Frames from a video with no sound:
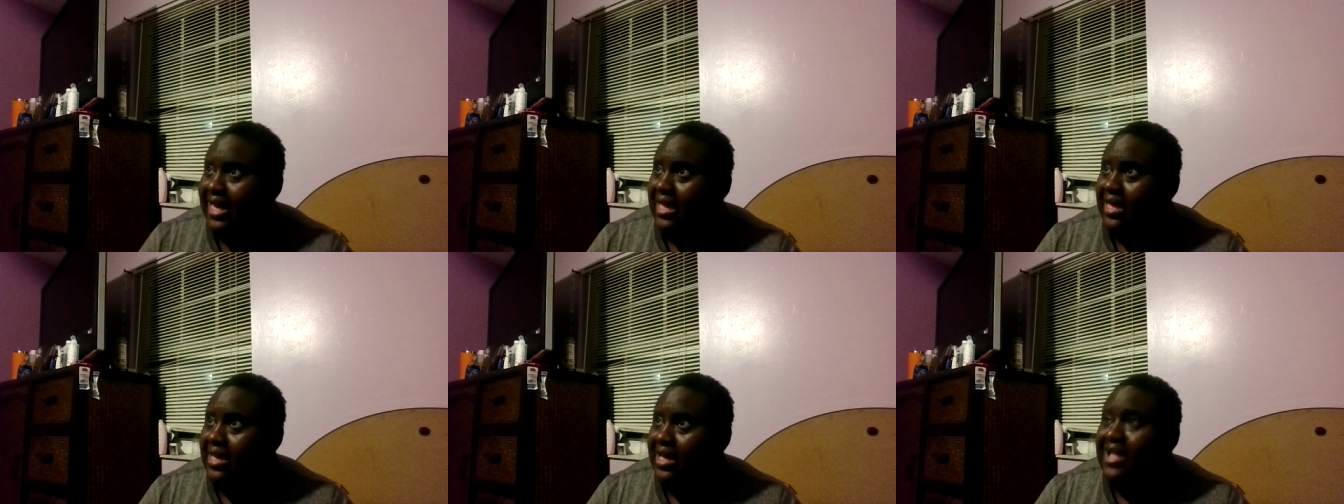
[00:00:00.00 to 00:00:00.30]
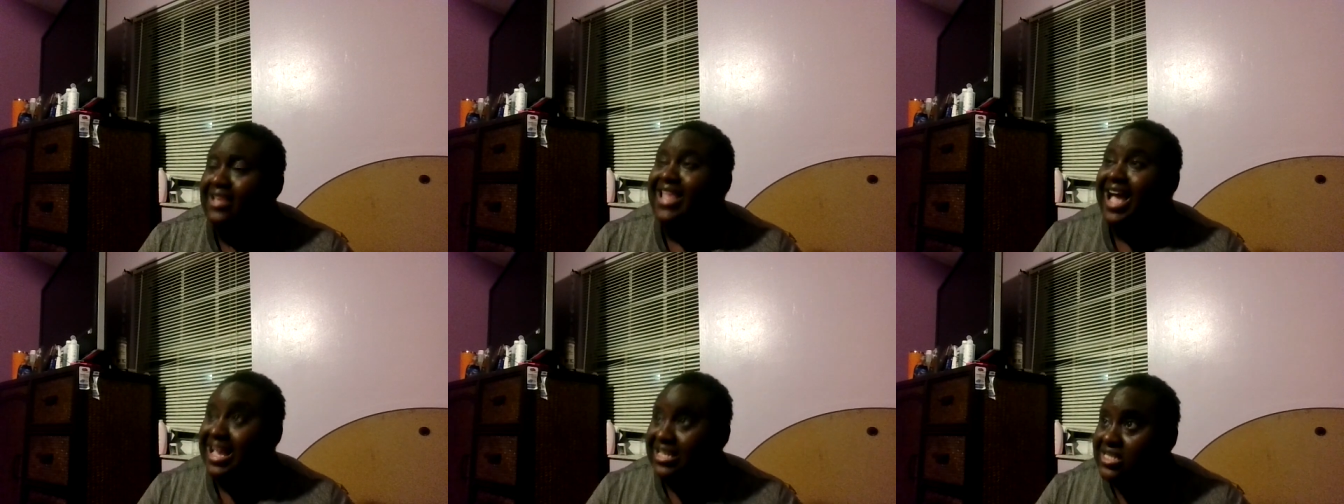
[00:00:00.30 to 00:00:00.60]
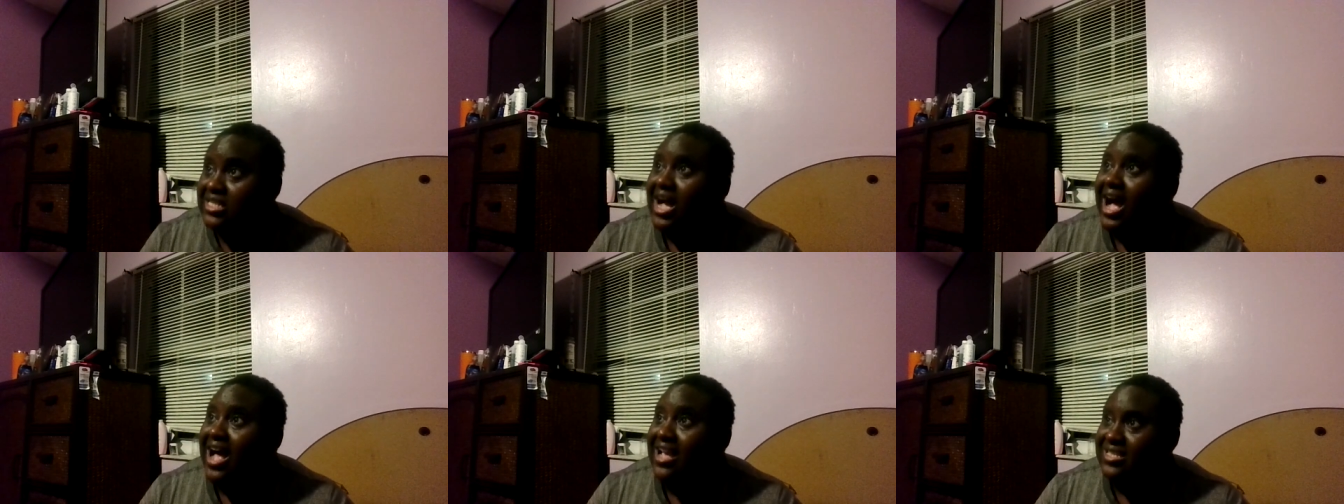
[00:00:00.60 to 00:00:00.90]
No, that's, that's
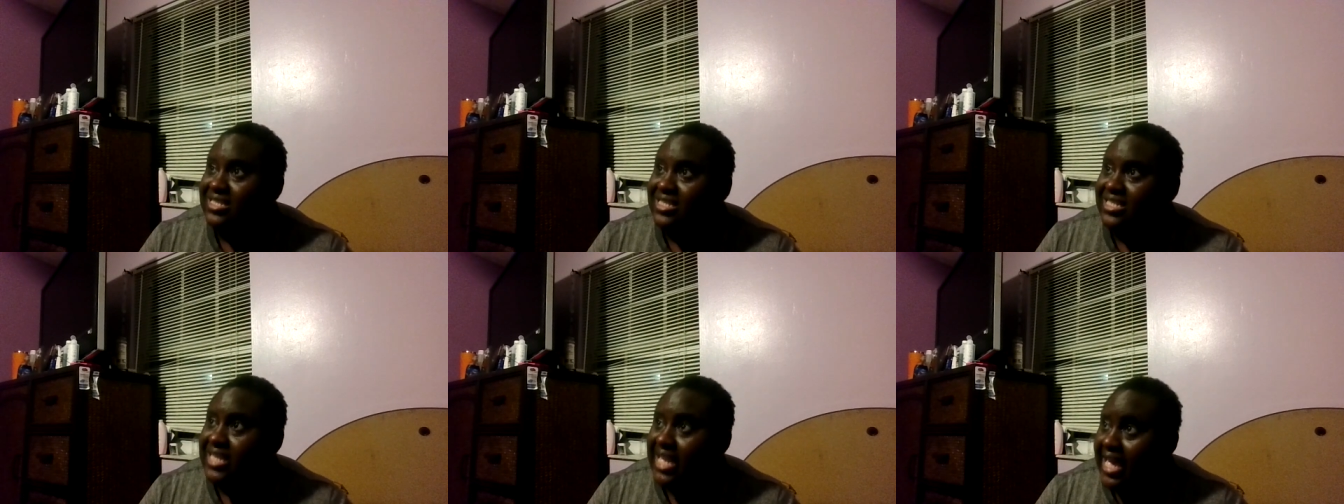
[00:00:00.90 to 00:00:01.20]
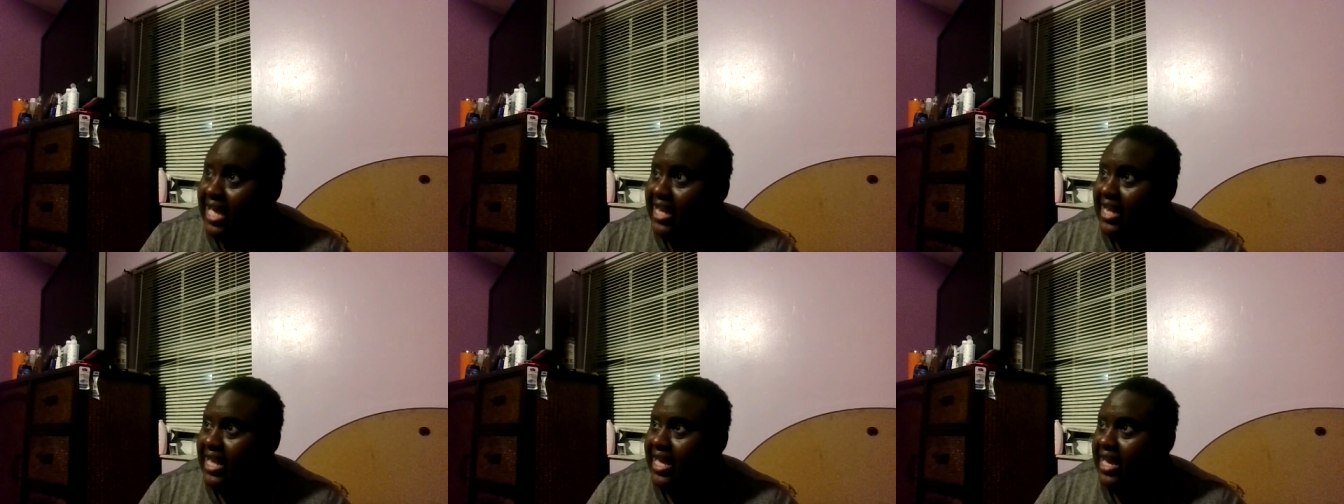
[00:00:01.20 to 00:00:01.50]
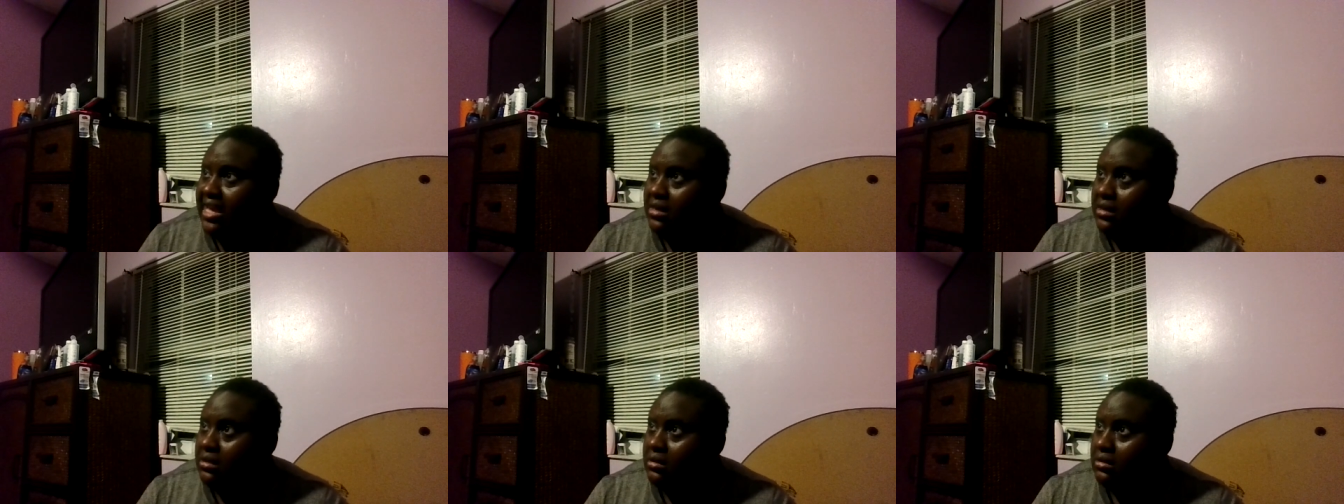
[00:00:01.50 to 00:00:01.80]
called
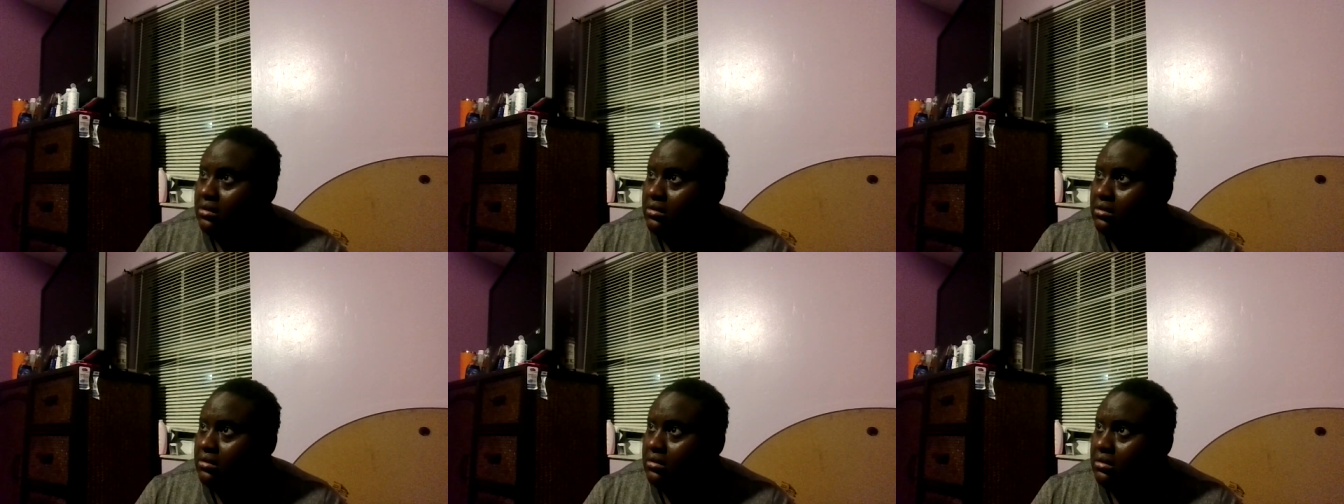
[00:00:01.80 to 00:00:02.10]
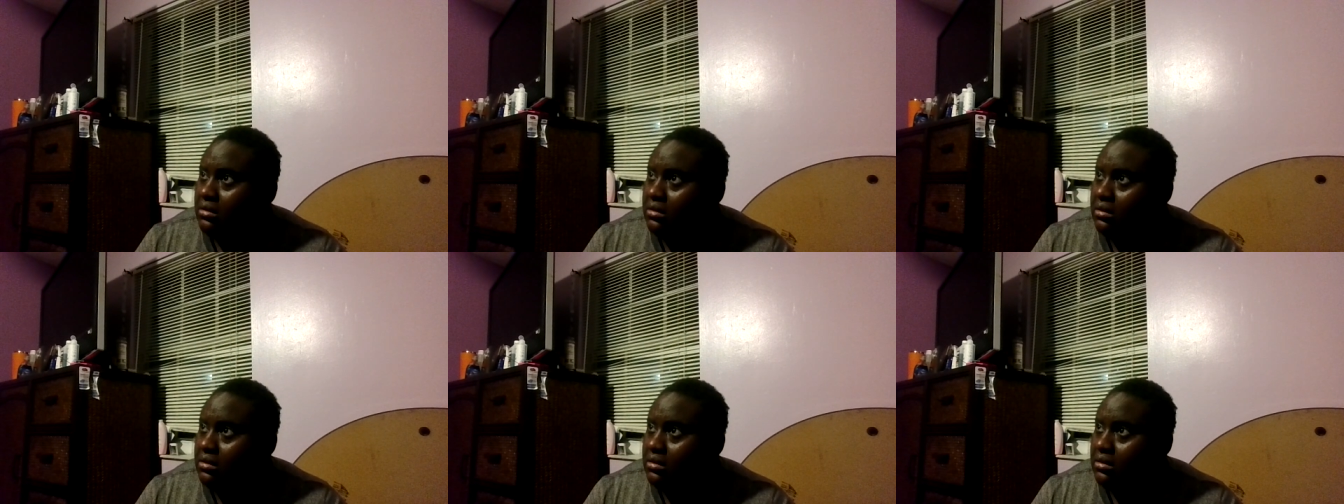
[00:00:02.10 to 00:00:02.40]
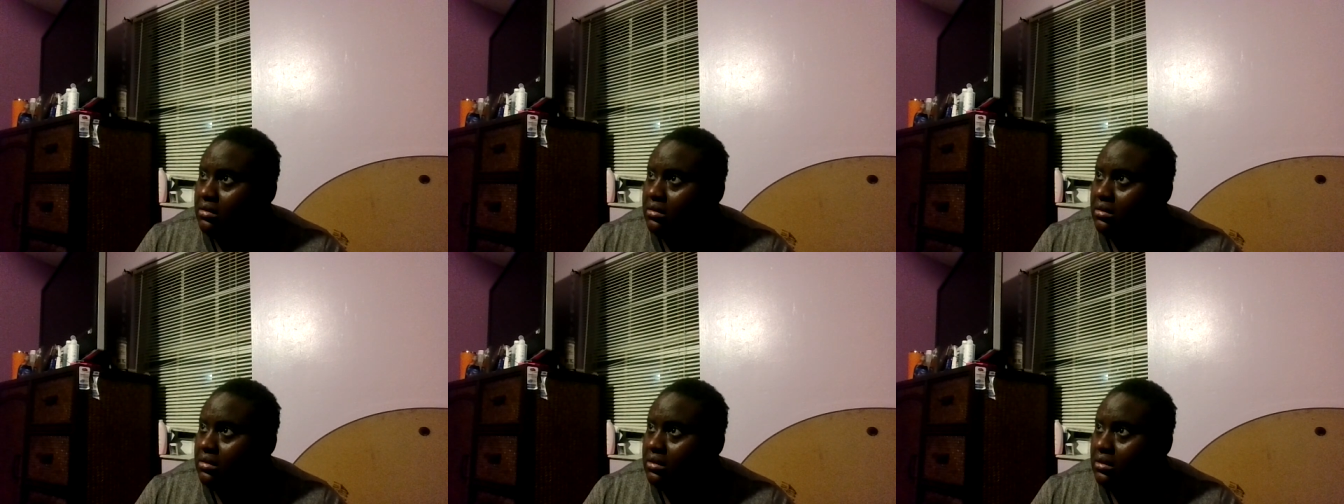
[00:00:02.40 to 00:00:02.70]
stealing. No, it's it's
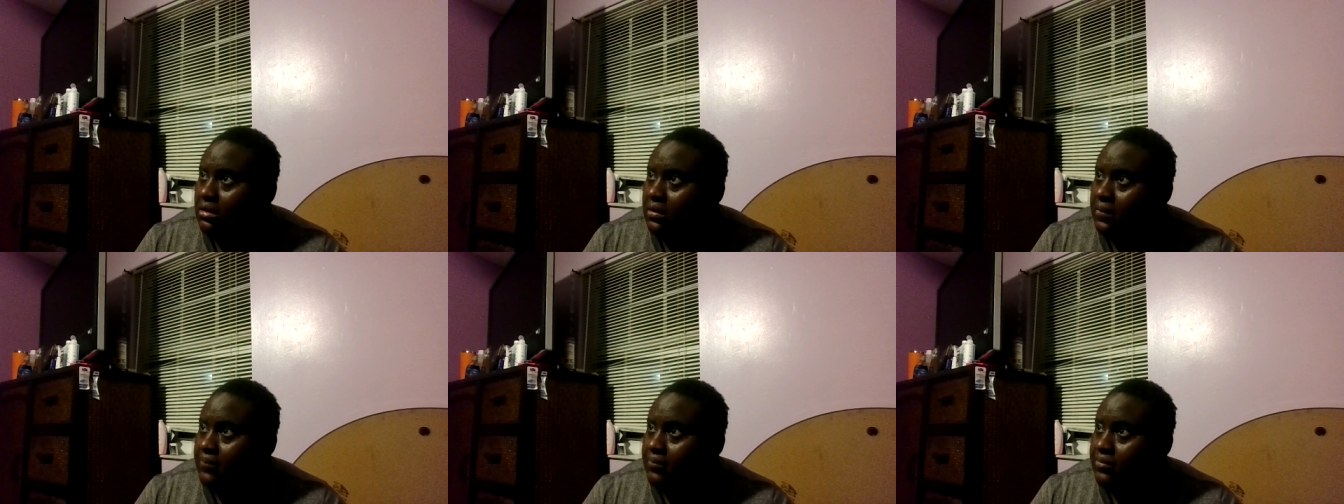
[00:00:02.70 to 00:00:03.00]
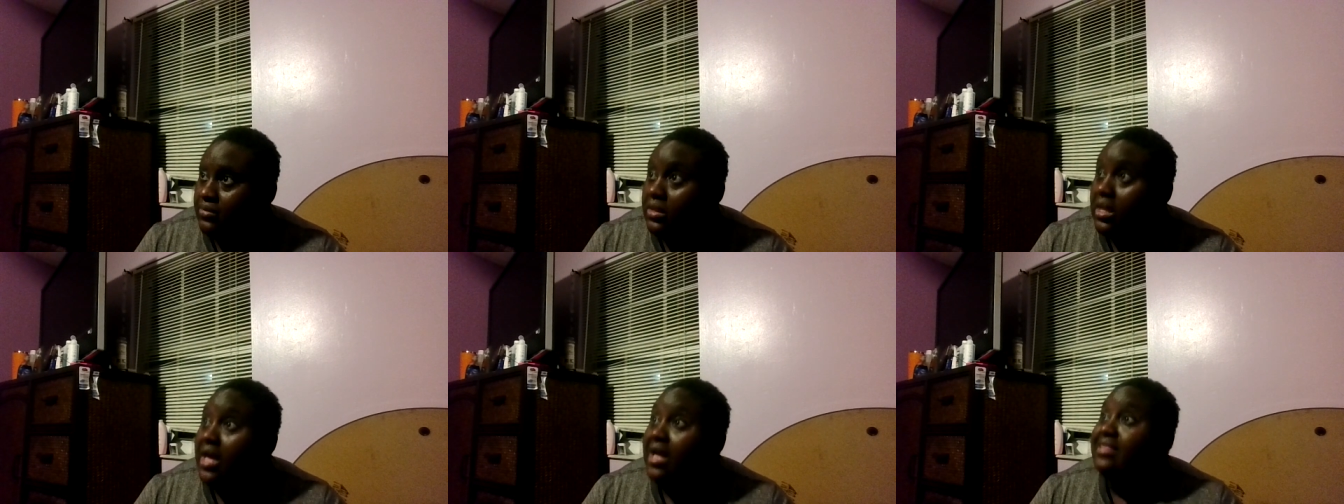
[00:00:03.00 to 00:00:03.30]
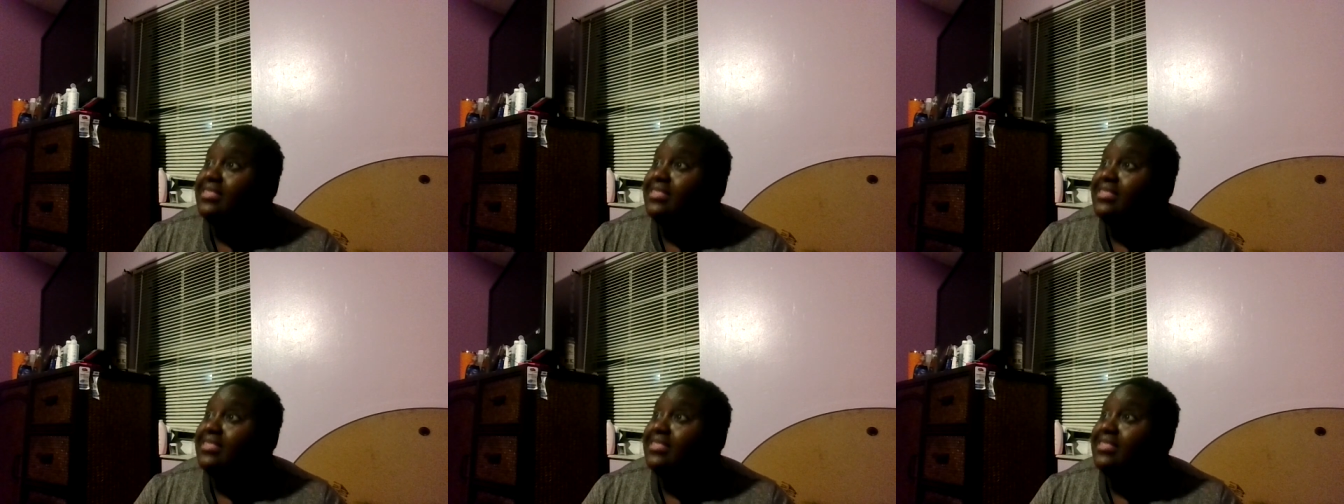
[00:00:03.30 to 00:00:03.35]
called you not paying.